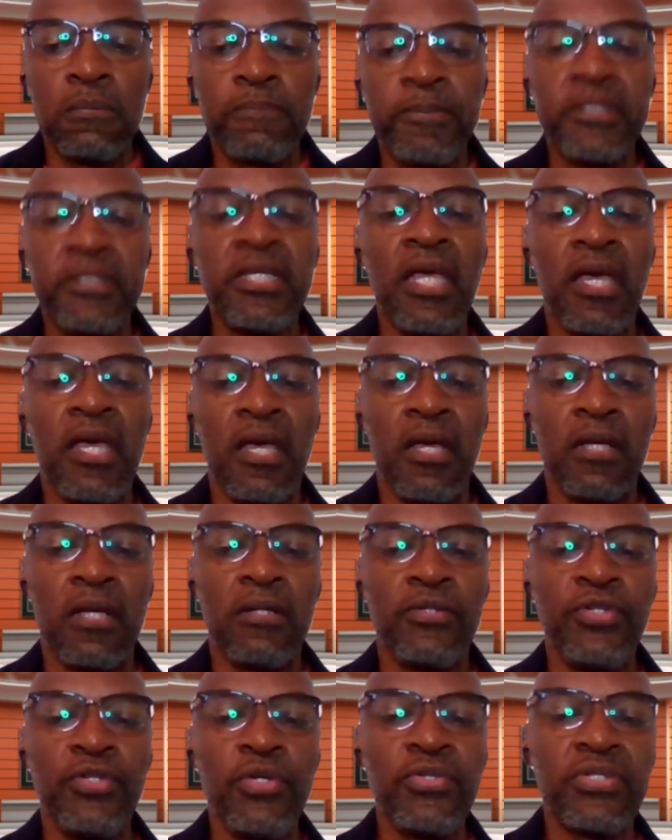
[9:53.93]
But yeah,
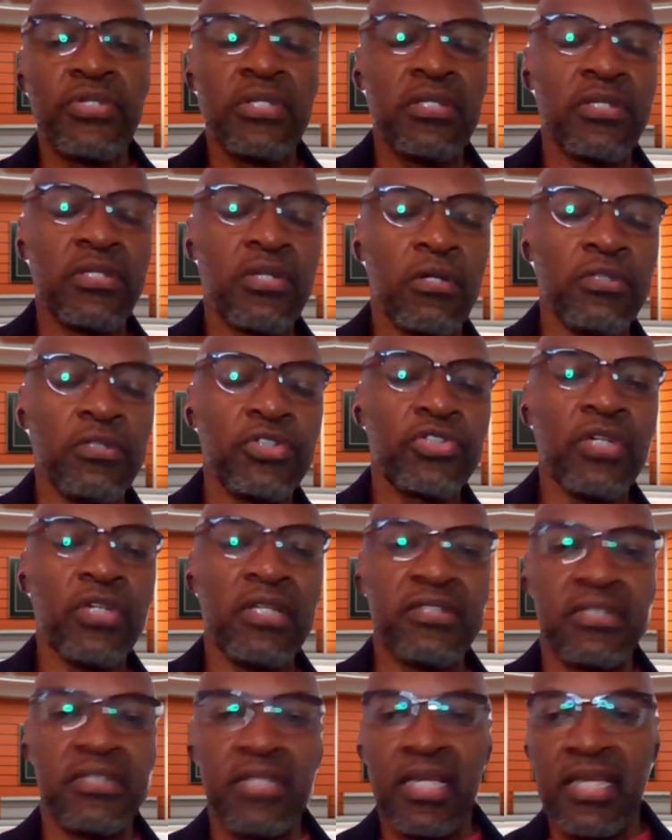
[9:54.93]
using a
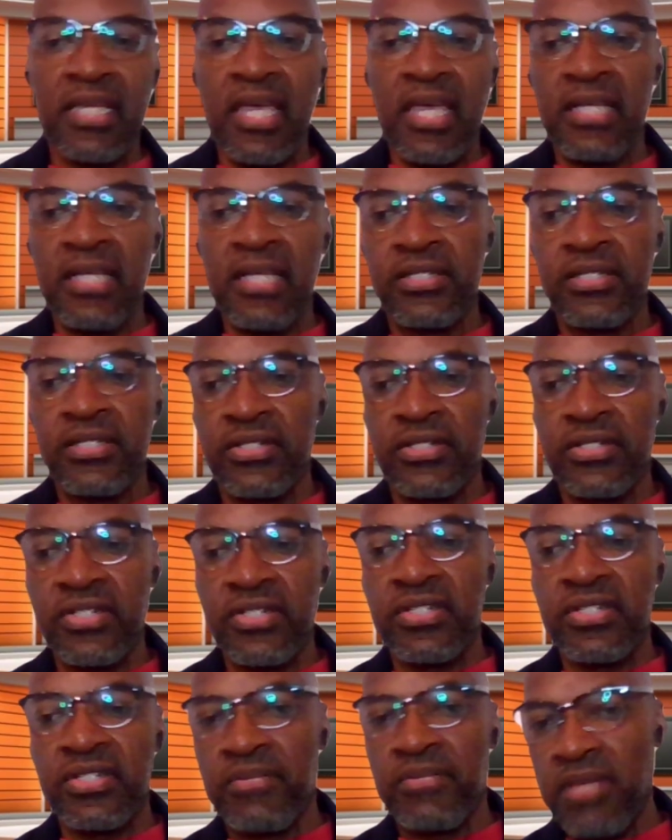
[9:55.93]
contrast in that case, just
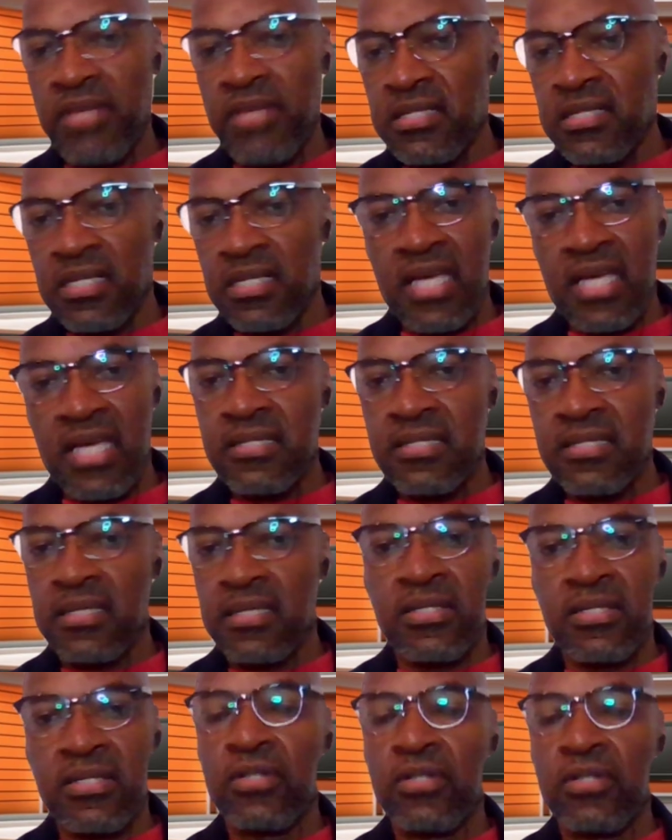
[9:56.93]
as a case study,
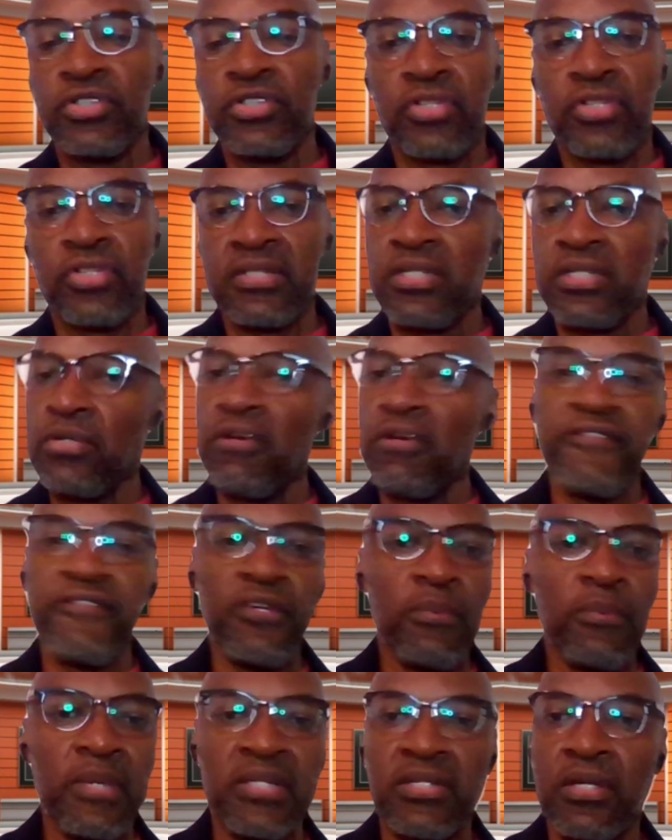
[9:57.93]
as a contrast. I know a
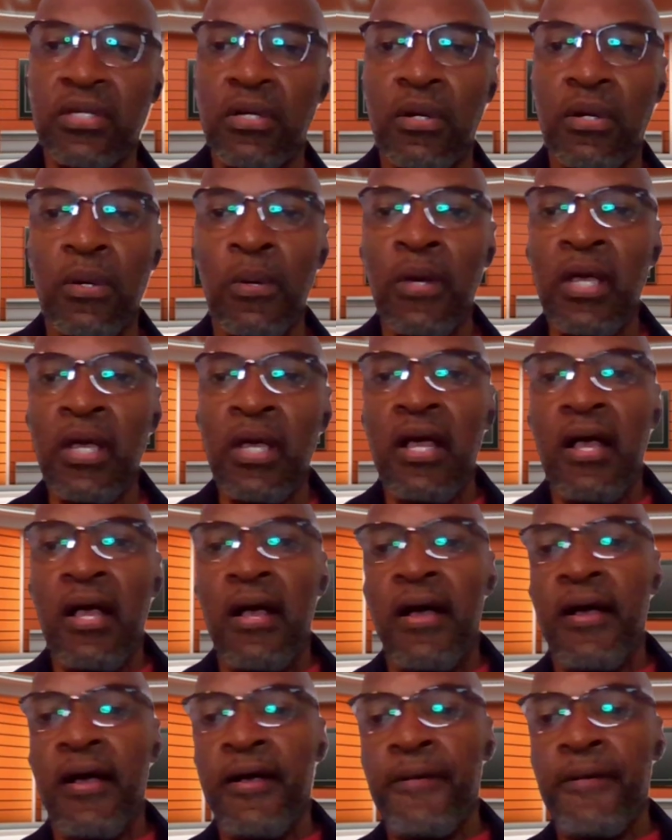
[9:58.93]
few weeks ago,
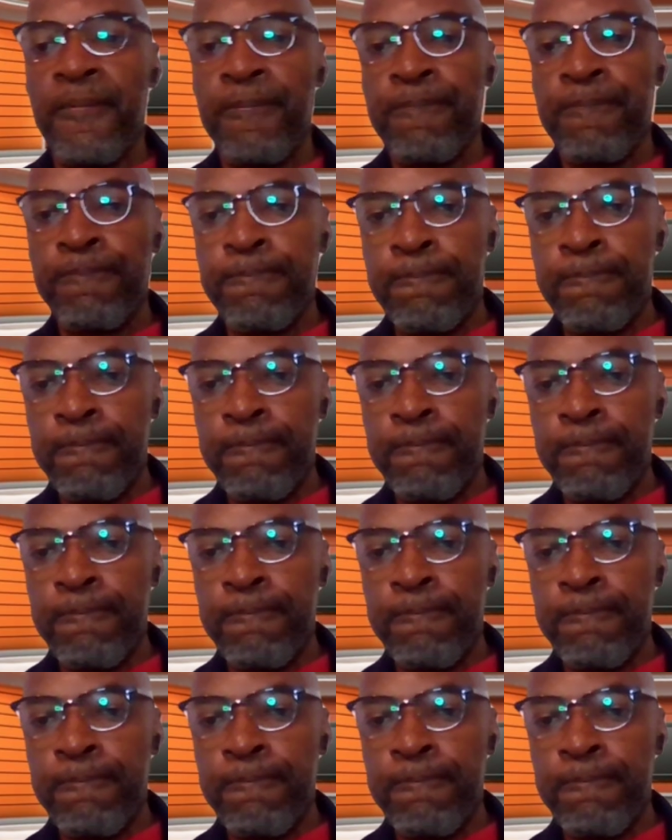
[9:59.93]
um,